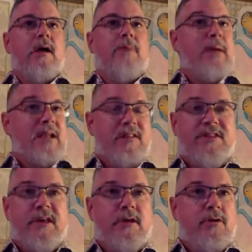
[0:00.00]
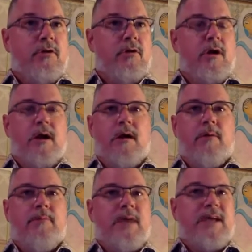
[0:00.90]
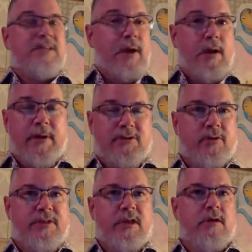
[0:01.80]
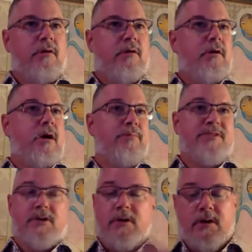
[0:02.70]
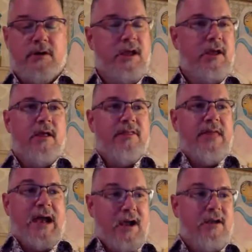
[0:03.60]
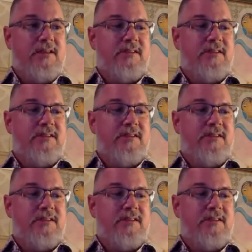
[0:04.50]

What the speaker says: meta theater, experimental theater, absurd, that kind of